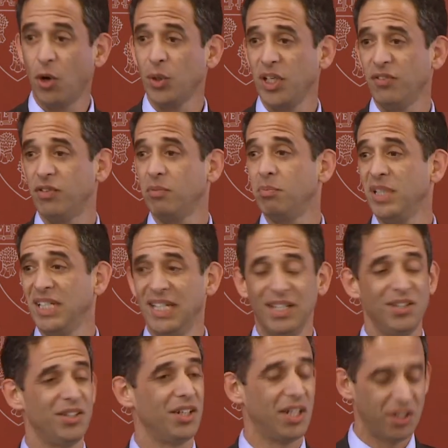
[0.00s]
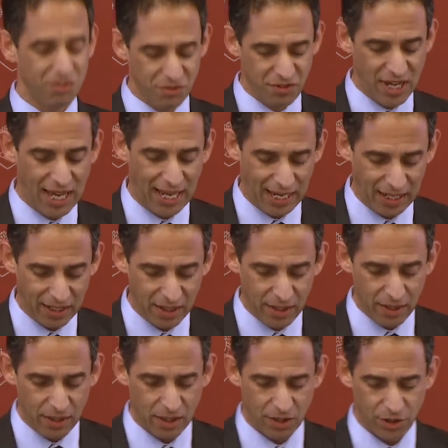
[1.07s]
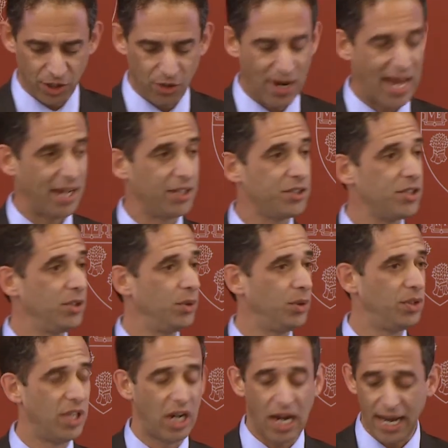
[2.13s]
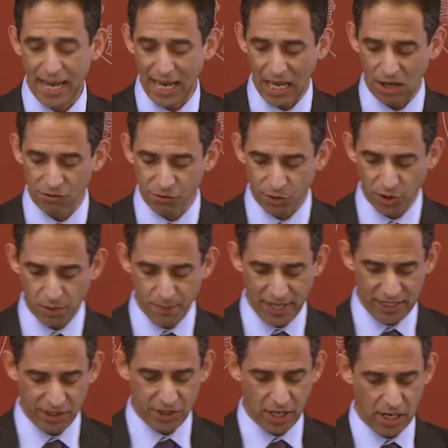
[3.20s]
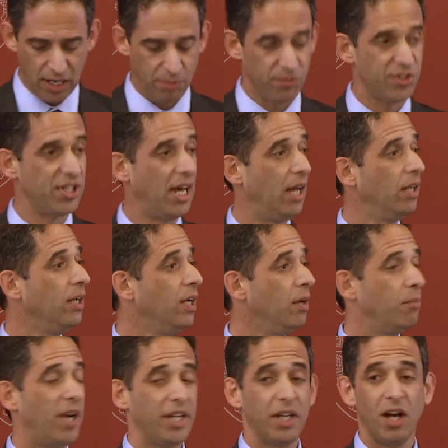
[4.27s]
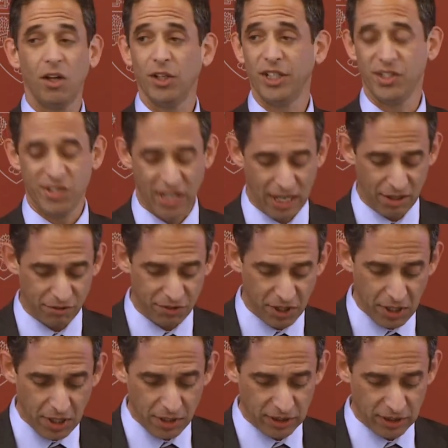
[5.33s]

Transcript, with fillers: don't even begin to convey uh, the gratitude that I have for the many times that my colleagues have,